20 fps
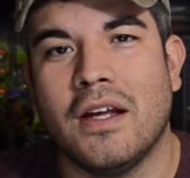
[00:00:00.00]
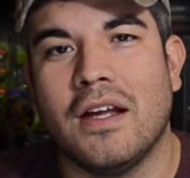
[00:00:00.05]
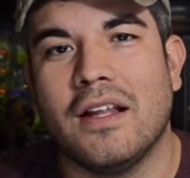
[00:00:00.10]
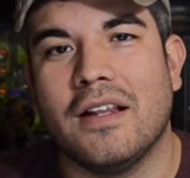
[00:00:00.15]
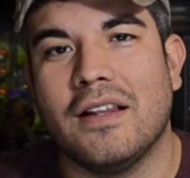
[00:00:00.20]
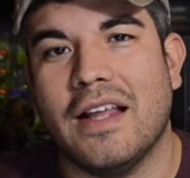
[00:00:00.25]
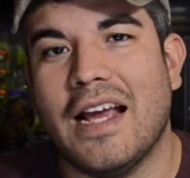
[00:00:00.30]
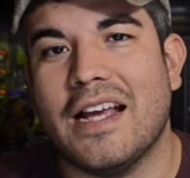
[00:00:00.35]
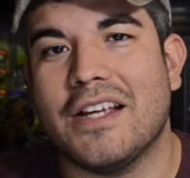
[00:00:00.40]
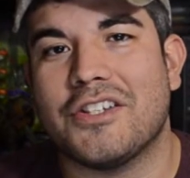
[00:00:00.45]

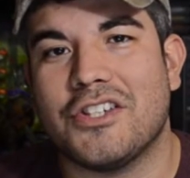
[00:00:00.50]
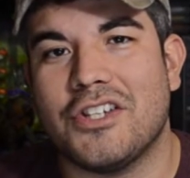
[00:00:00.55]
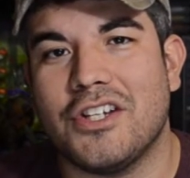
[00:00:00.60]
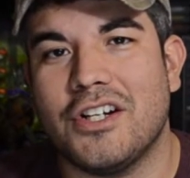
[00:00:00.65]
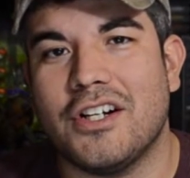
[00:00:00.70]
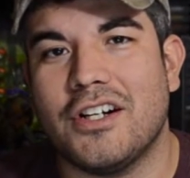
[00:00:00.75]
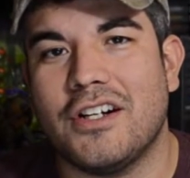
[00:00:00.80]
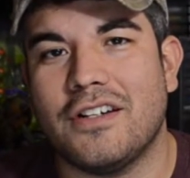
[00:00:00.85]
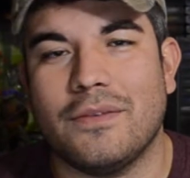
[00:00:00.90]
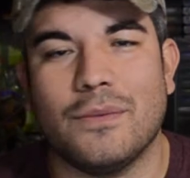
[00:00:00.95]
Last
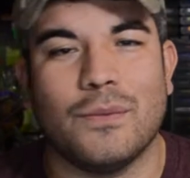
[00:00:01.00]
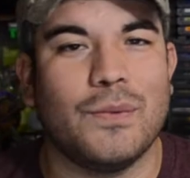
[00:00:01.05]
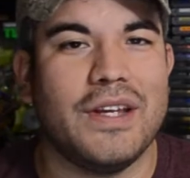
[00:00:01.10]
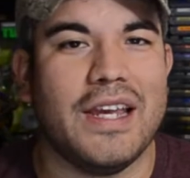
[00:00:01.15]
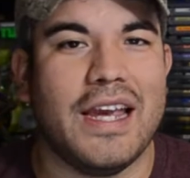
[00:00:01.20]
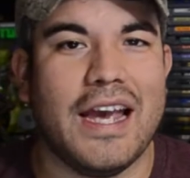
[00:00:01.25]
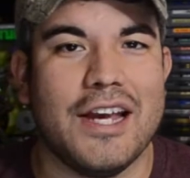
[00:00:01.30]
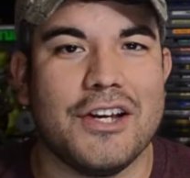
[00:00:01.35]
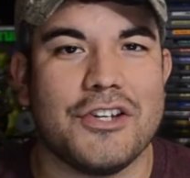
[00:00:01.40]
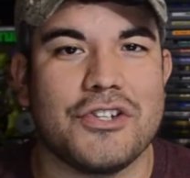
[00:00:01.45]
year, we
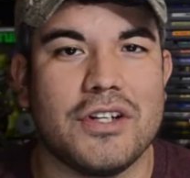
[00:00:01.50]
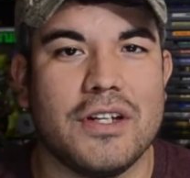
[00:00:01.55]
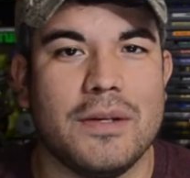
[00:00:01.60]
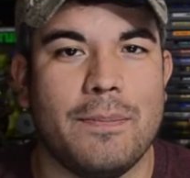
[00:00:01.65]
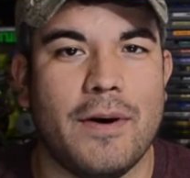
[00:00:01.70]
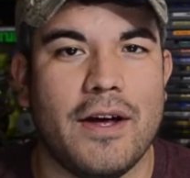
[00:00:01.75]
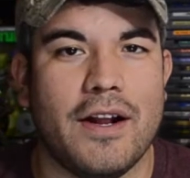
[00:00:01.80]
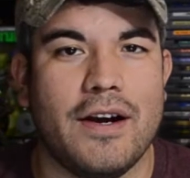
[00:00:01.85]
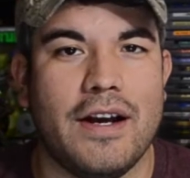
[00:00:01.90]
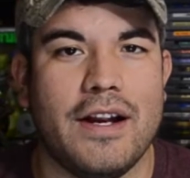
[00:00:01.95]
actually
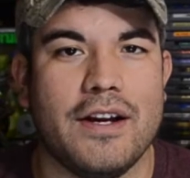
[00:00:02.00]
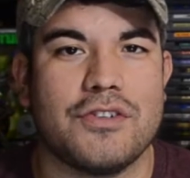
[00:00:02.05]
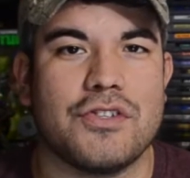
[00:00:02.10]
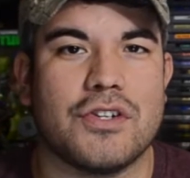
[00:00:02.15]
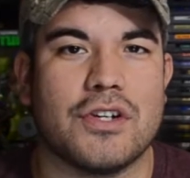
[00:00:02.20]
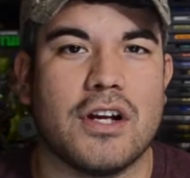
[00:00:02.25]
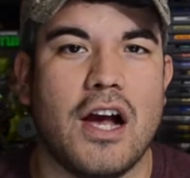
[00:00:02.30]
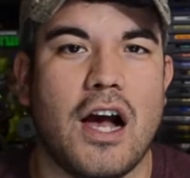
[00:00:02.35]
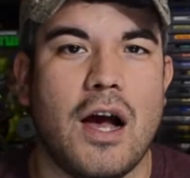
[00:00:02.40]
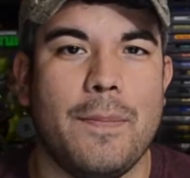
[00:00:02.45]
bought an extra
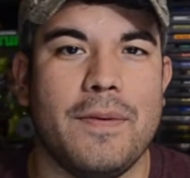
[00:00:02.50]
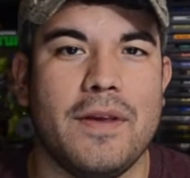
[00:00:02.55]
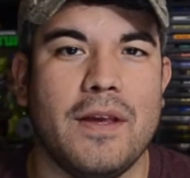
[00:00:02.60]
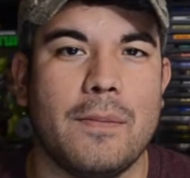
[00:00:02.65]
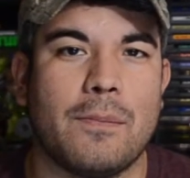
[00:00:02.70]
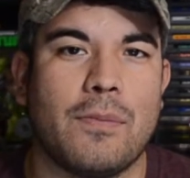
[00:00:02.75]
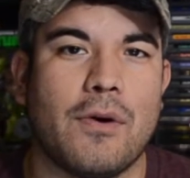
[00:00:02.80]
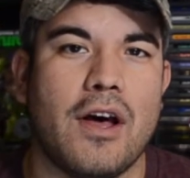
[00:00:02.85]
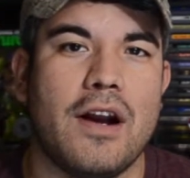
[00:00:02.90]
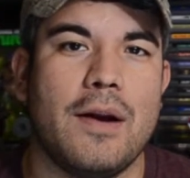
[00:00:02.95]
copy and
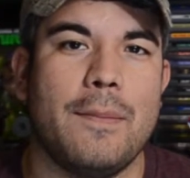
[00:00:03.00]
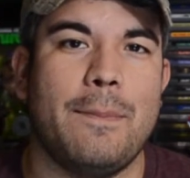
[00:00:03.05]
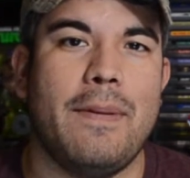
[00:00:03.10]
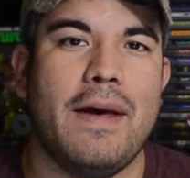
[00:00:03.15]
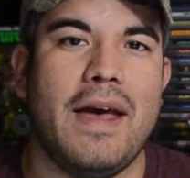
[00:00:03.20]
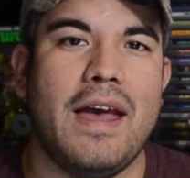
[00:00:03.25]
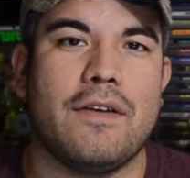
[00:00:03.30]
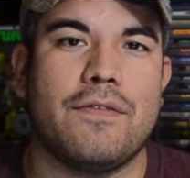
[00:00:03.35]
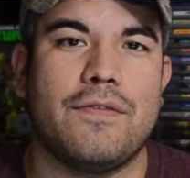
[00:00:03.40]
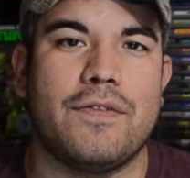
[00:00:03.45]
brought it
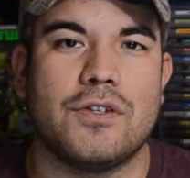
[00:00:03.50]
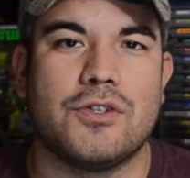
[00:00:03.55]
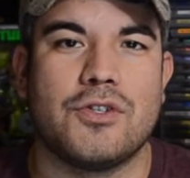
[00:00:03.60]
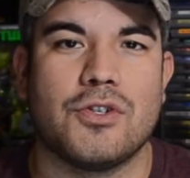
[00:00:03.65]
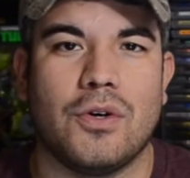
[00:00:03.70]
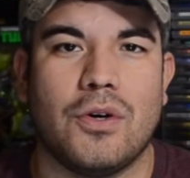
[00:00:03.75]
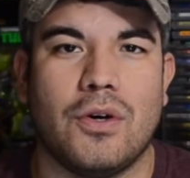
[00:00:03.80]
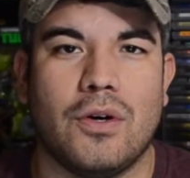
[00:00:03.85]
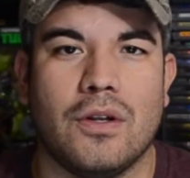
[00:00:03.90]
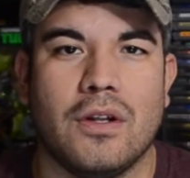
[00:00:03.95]
back for
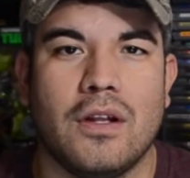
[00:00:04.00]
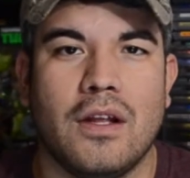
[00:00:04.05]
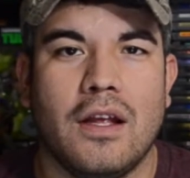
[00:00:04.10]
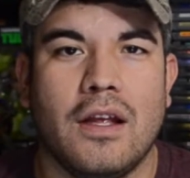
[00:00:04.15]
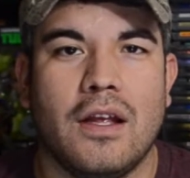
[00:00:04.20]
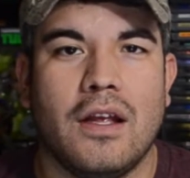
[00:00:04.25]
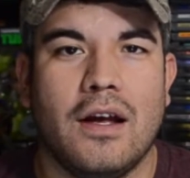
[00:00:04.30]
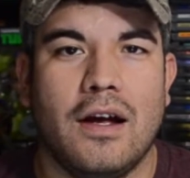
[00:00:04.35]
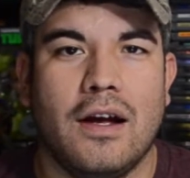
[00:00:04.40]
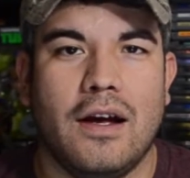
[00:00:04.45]
Joel
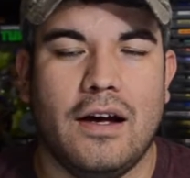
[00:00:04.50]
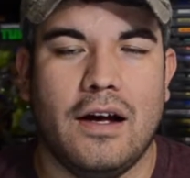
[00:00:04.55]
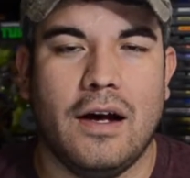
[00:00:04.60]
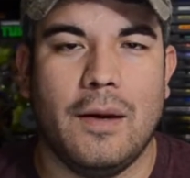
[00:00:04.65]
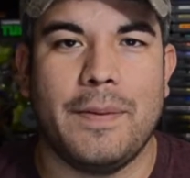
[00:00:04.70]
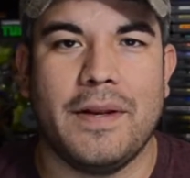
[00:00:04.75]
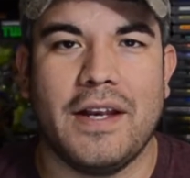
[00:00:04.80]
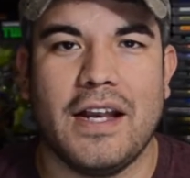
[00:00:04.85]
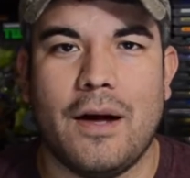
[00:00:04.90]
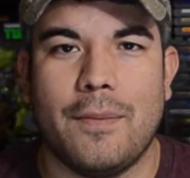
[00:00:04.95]
up
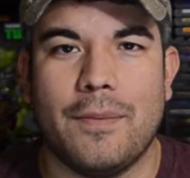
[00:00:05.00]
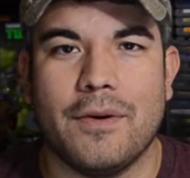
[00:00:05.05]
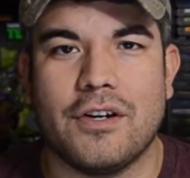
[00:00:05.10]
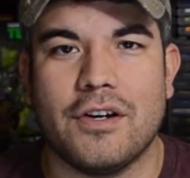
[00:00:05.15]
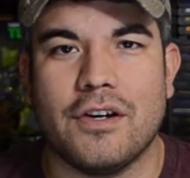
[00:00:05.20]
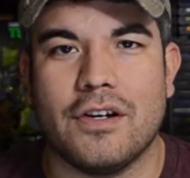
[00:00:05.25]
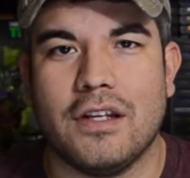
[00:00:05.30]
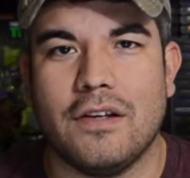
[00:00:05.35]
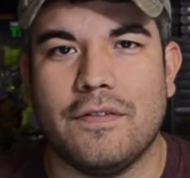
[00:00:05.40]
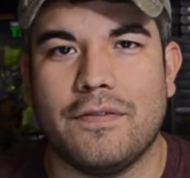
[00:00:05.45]
in
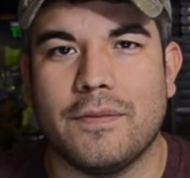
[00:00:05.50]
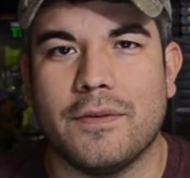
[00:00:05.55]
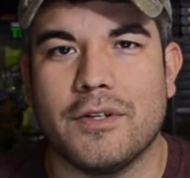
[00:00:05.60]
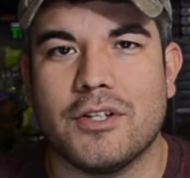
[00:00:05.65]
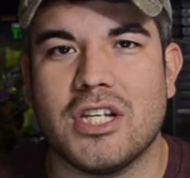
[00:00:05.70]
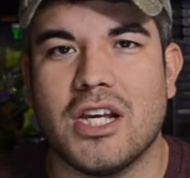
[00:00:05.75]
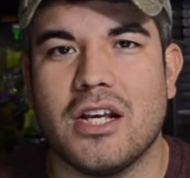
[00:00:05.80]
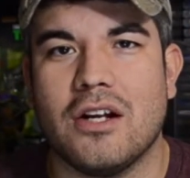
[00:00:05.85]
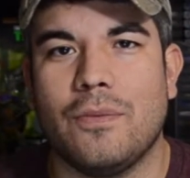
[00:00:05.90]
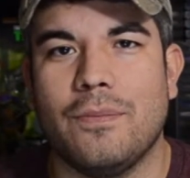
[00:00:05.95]
Albuquerque from the
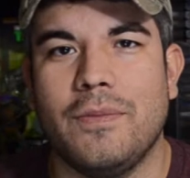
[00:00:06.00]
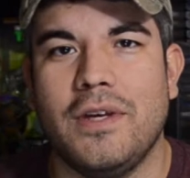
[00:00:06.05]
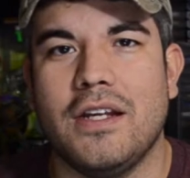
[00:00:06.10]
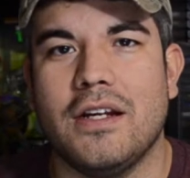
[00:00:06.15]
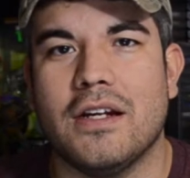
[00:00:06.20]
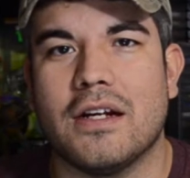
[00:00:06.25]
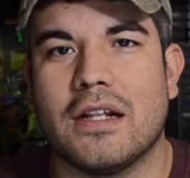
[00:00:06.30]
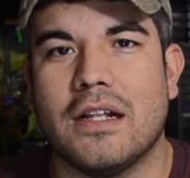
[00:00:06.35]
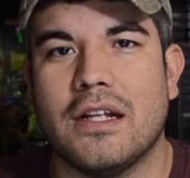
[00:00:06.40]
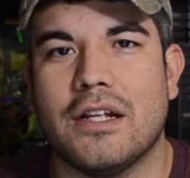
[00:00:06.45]
channel
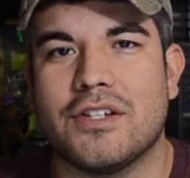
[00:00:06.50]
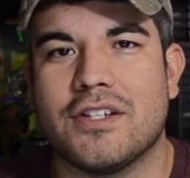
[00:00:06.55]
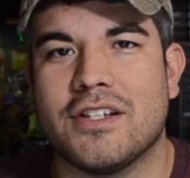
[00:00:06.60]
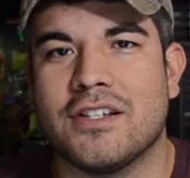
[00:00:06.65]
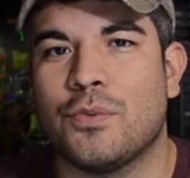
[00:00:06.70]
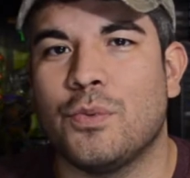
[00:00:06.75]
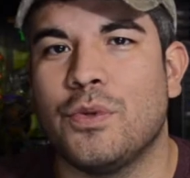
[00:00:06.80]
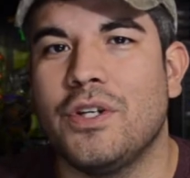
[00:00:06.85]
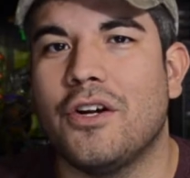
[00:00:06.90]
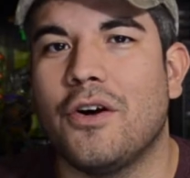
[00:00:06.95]
Media Glitch,
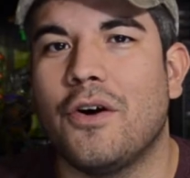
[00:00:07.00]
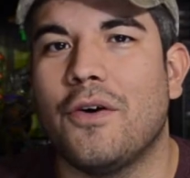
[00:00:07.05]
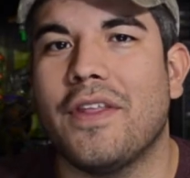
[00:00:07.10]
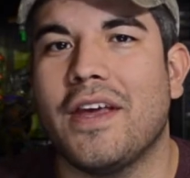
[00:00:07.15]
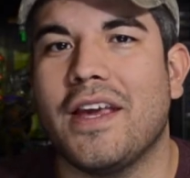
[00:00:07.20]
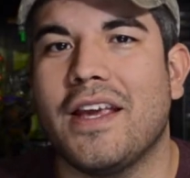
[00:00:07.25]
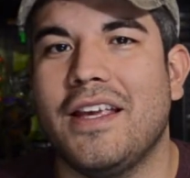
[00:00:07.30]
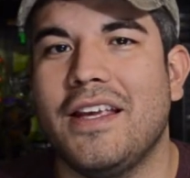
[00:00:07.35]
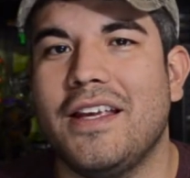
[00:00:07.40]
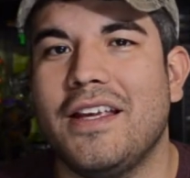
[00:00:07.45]
since we know
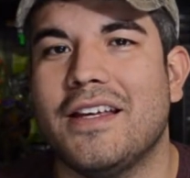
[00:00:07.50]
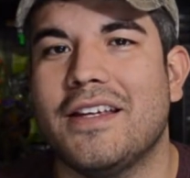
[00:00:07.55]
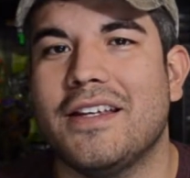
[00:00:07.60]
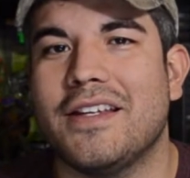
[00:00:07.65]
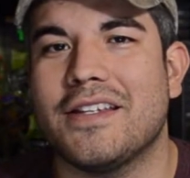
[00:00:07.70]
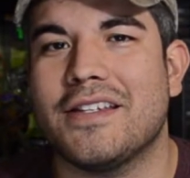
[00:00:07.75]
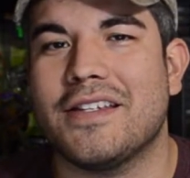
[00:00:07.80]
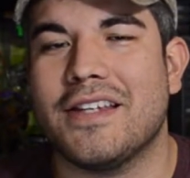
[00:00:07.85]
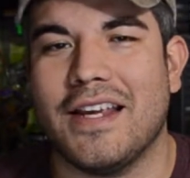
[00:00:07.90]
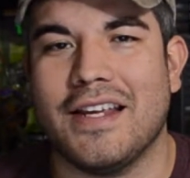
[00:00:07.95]
that he
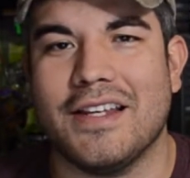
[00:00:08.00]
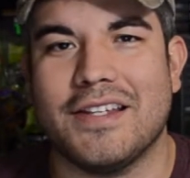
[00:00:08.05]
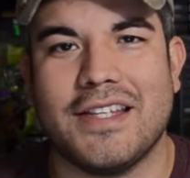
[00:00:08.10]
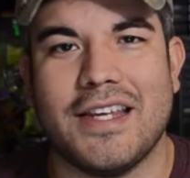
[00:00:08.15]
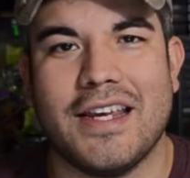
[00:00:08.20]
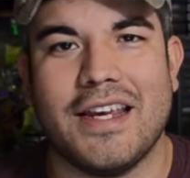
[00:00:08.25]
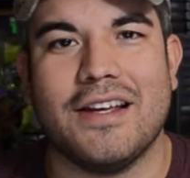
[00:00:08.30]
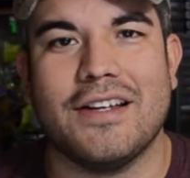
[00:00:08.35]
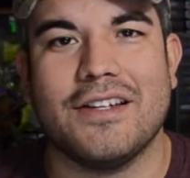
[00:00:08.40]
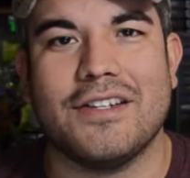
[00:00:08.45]
is a
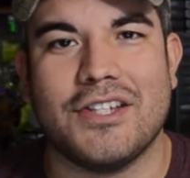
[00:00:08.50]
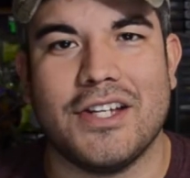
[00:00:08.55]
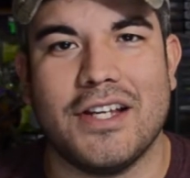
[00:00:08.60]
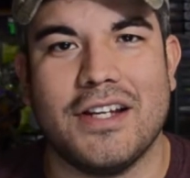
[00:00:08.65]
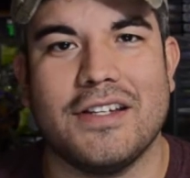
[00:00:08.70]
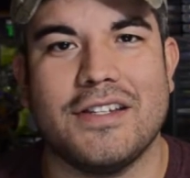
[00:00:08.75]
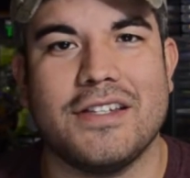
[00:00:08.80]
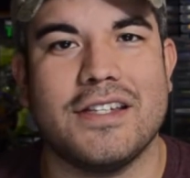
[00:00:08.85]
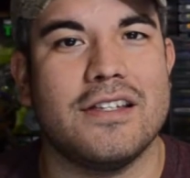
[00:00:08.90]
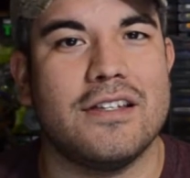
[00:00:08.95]
Sega
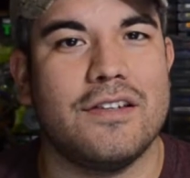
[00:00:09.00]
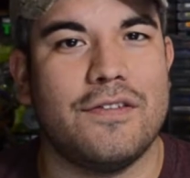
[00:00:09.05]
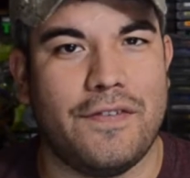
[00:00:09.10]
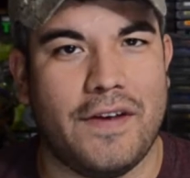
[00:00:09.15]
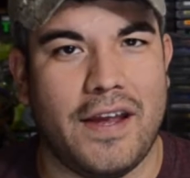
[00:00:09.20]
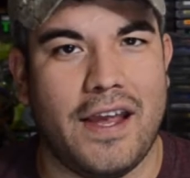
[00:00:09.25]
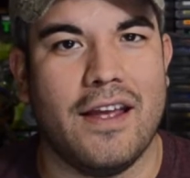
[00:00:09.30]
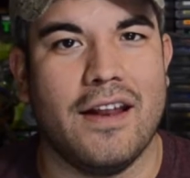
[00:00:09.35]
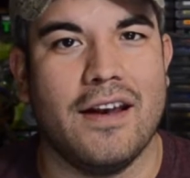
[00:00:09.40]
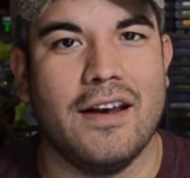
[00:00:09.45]
Genesis
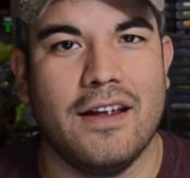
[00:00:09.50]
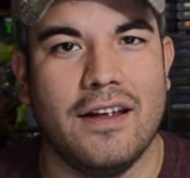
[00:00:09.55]
fan.